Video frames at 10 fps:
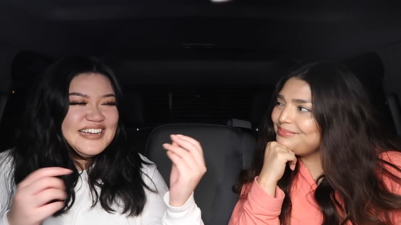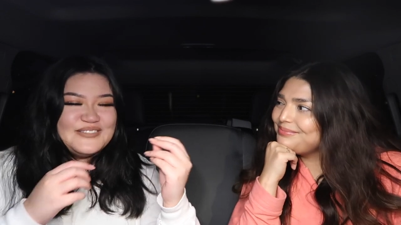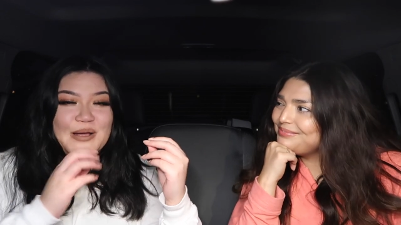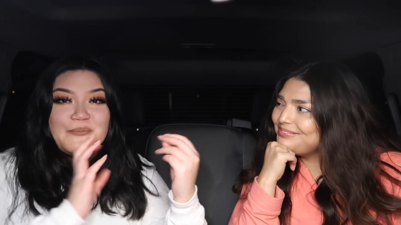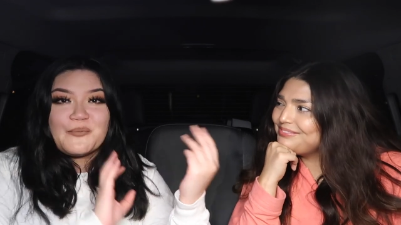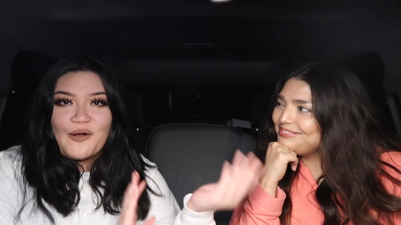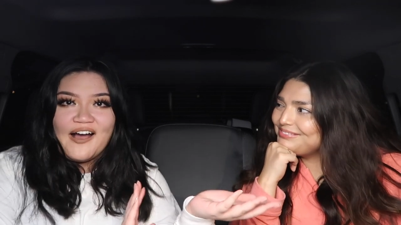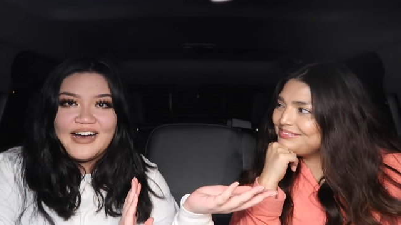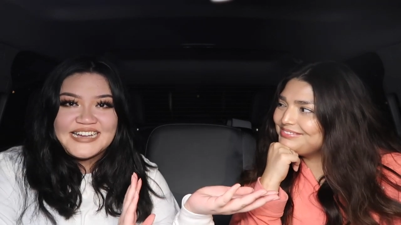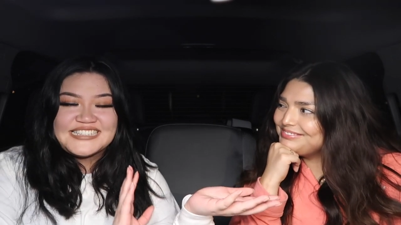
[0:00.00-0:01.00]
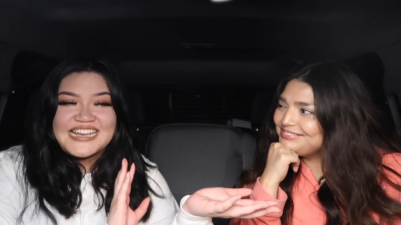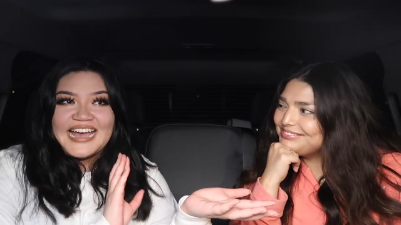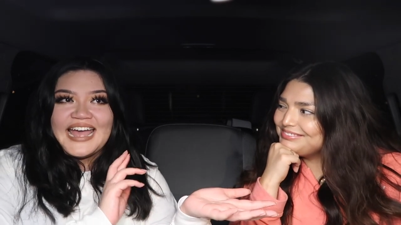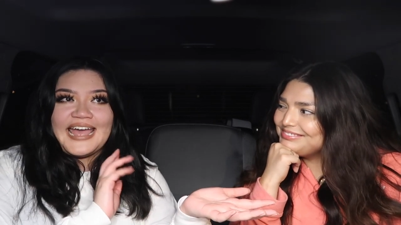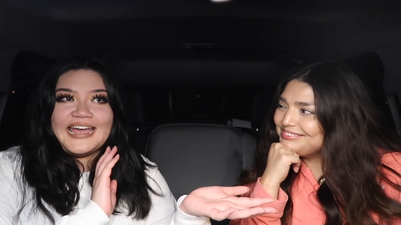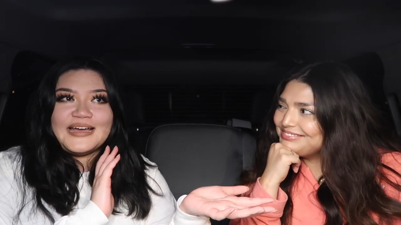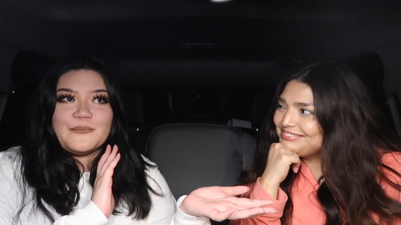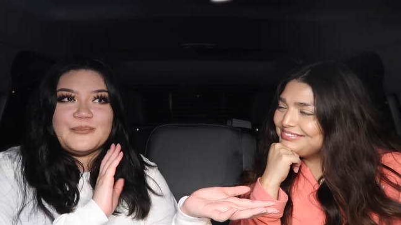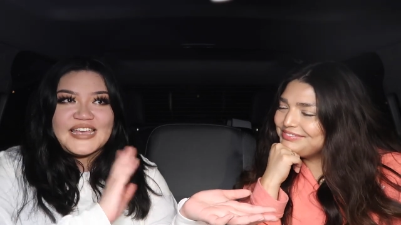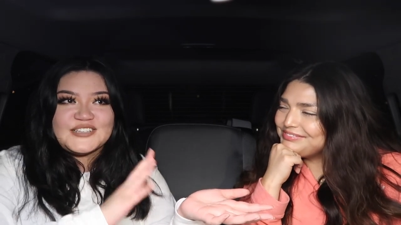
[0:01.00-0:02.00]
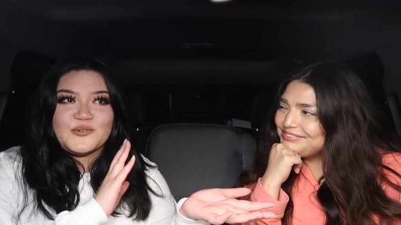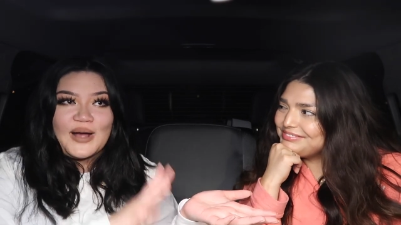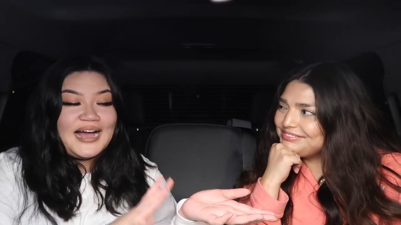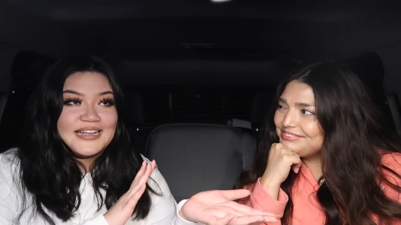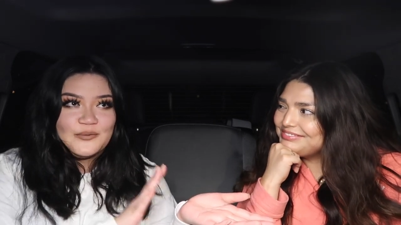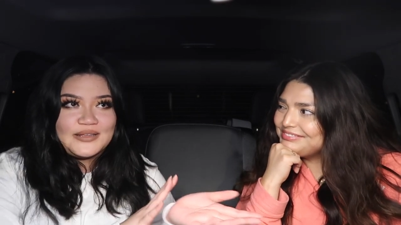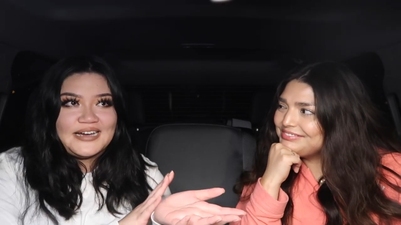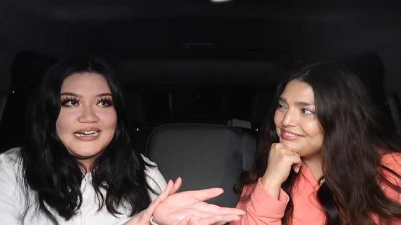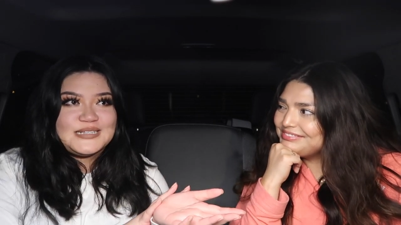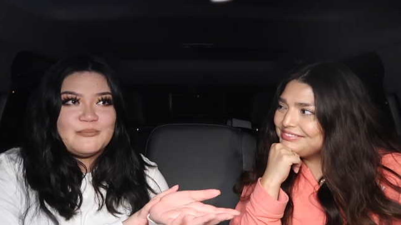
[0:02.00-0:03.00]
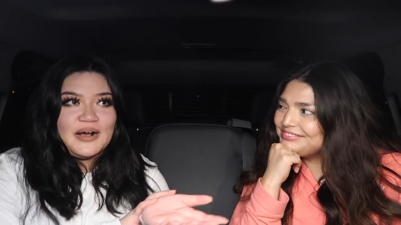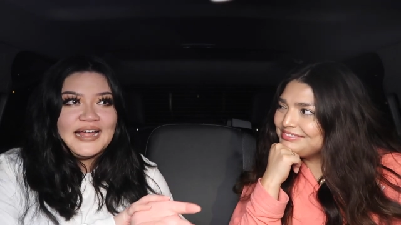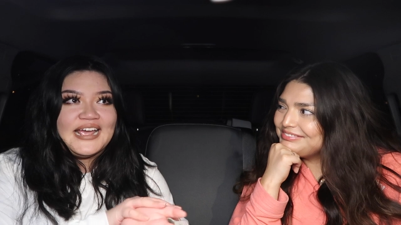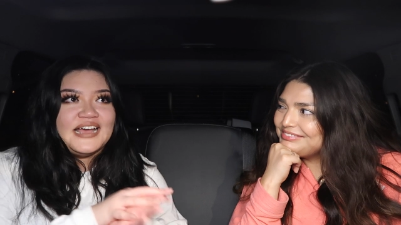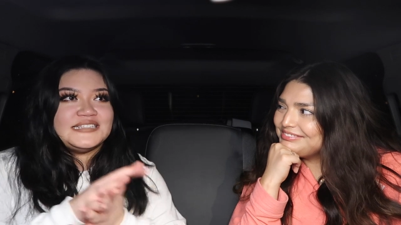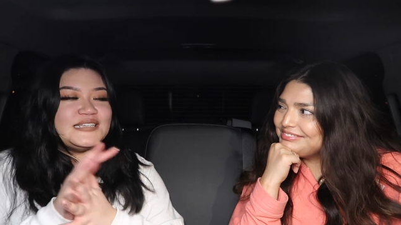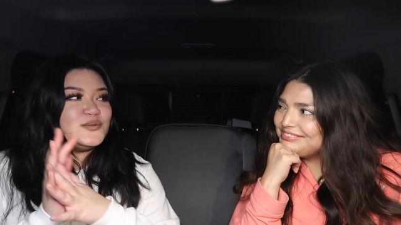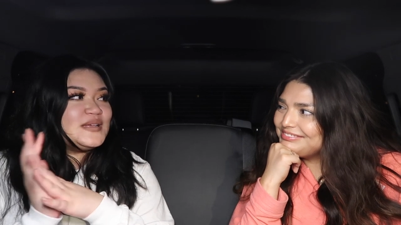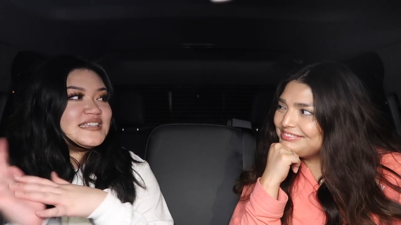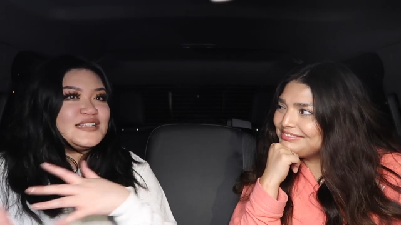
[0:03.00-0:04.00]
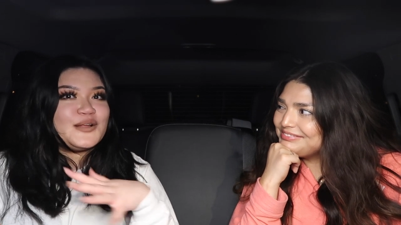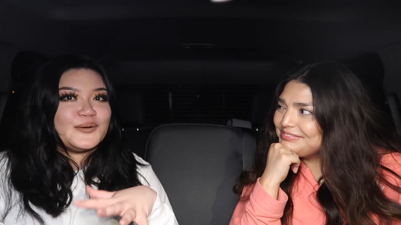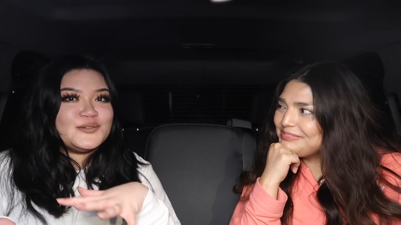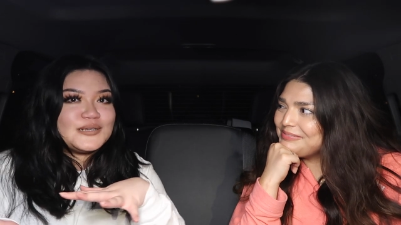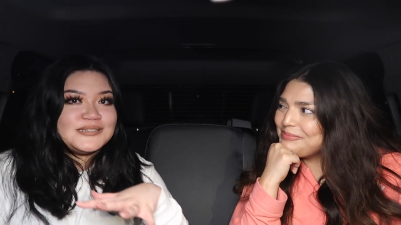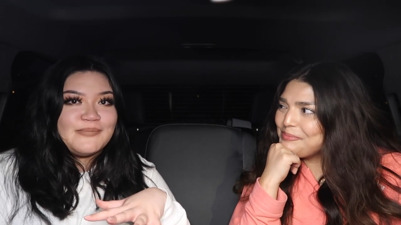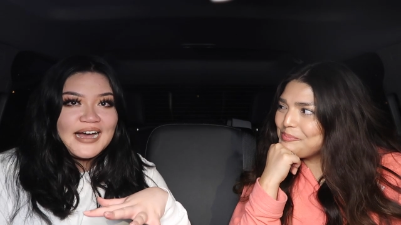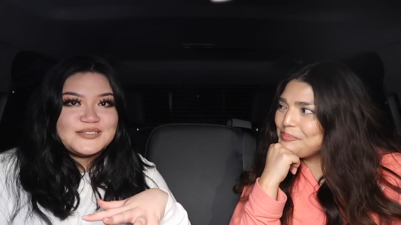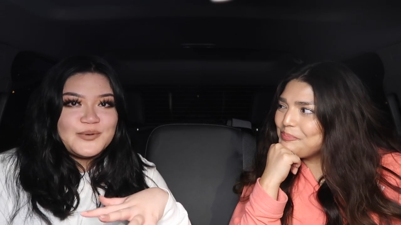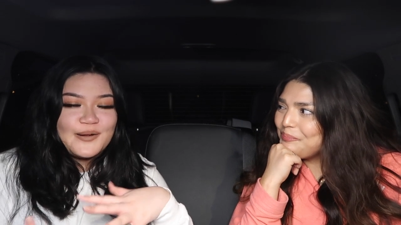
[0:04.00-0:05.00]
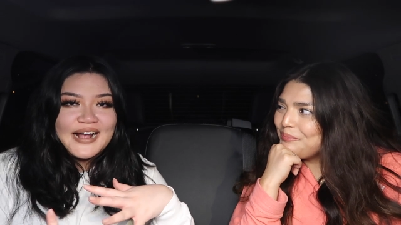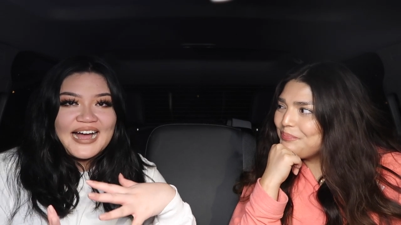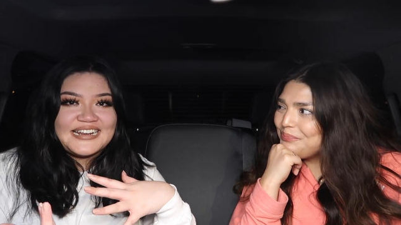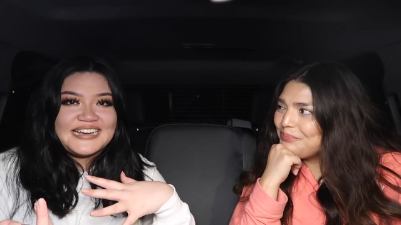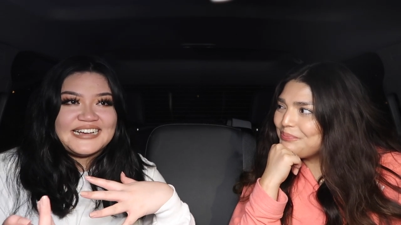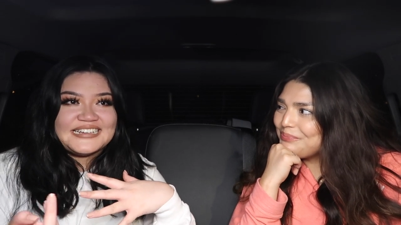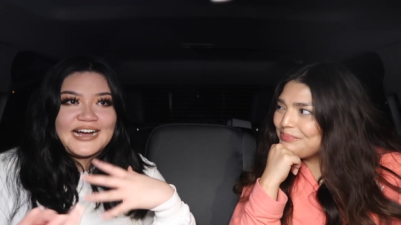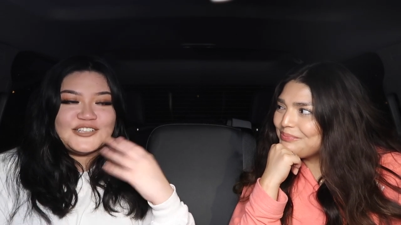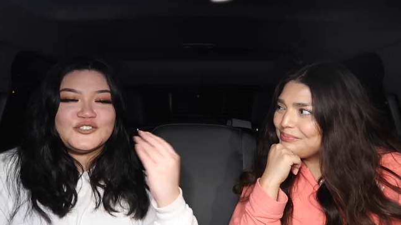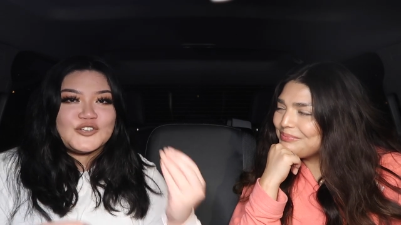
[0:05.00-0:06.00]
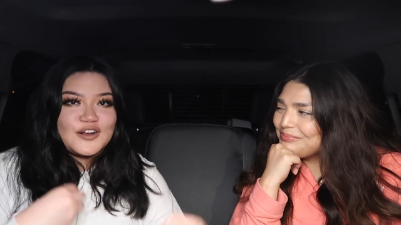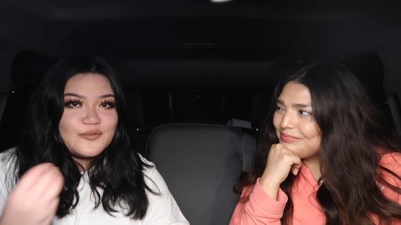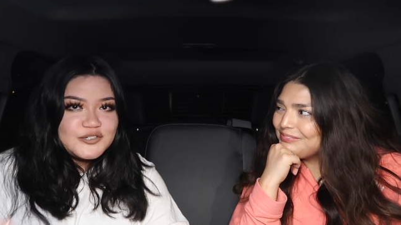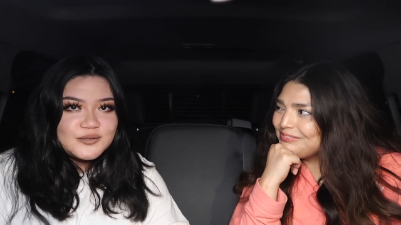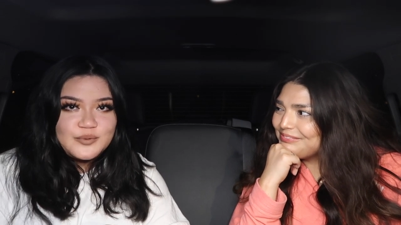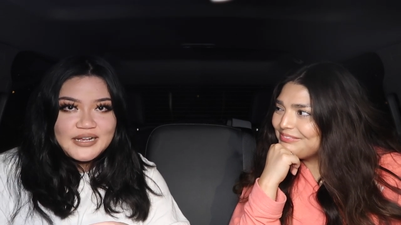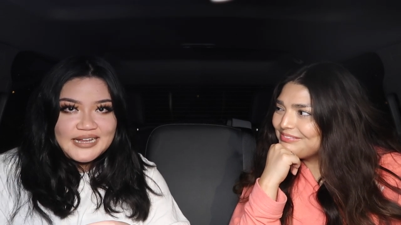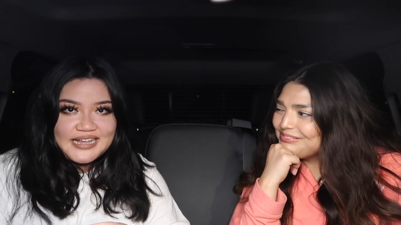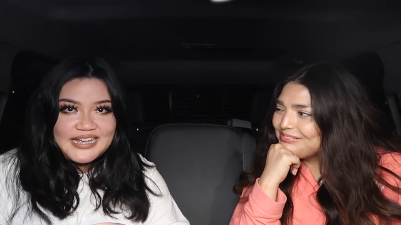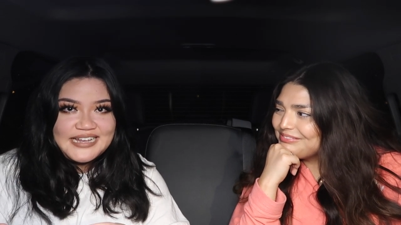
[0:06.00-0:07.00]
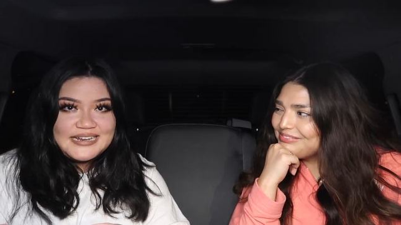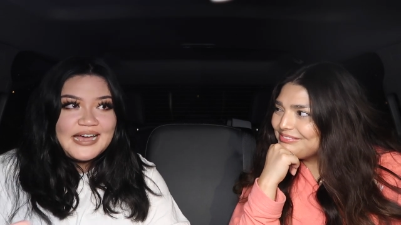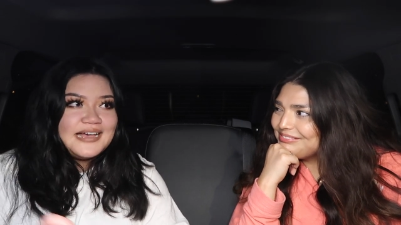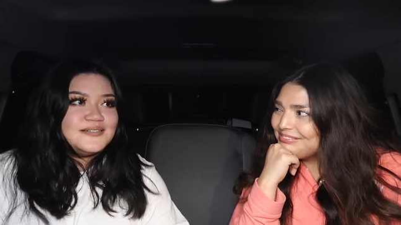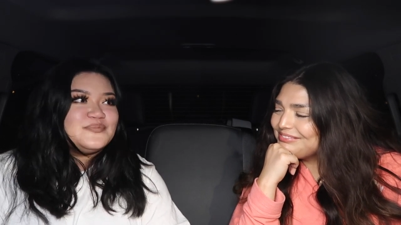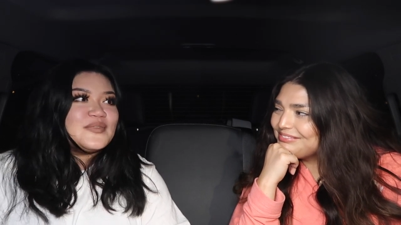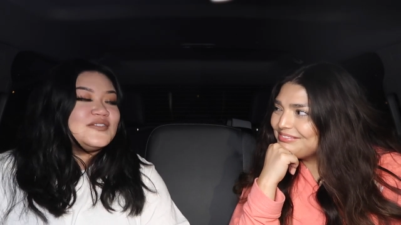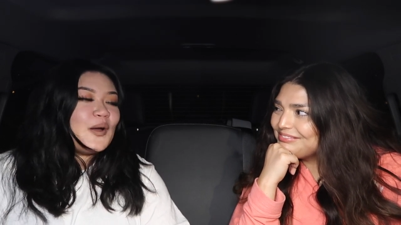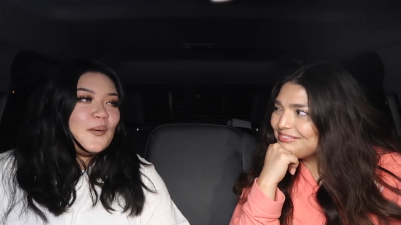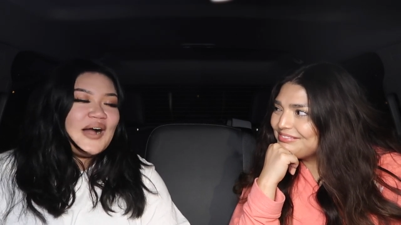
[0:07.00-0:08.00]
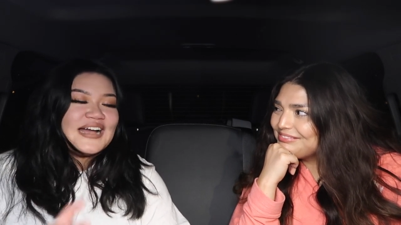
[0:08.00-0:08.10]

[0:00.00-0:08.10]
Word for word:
Speaker 1: we brought a beach wagon with us, but since we didn't know what to expect, we were kind of unsure if we should bring it in. Though